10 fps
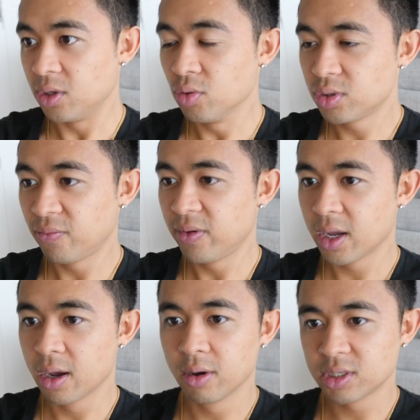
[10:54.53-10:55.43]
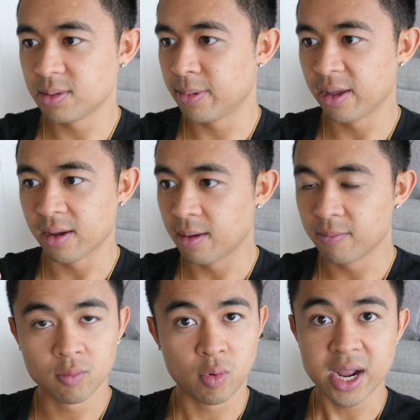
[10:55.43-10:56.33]
YouTube videos, via
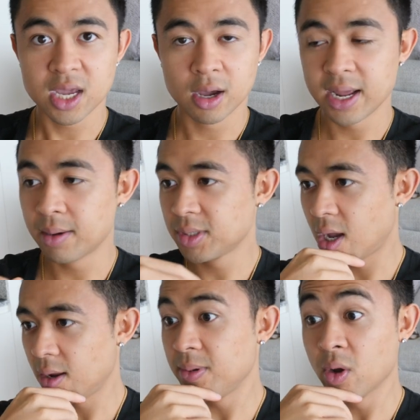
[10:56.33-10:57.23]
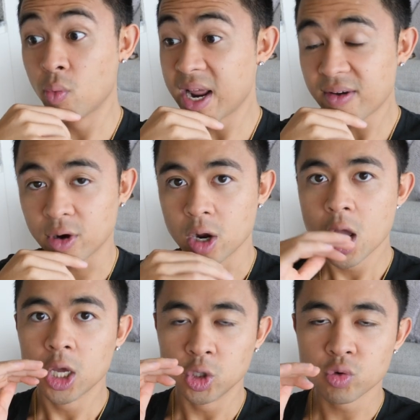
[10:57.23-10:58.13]
ranking on Amazon, via whatever,
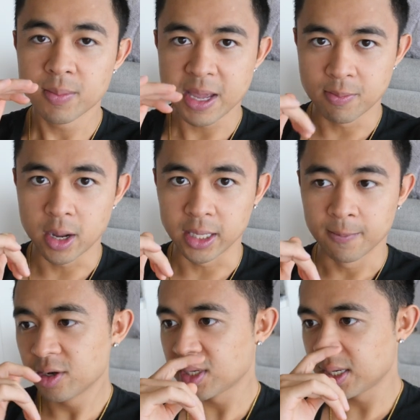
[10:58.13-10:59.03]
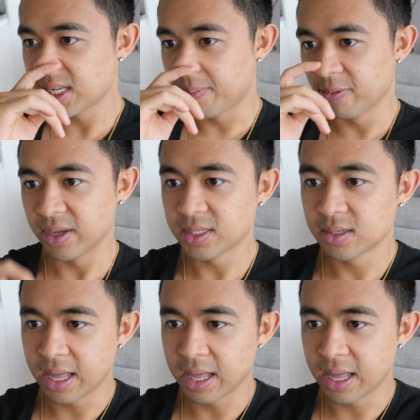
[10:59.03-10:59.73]
you can make money. Here's an example of this.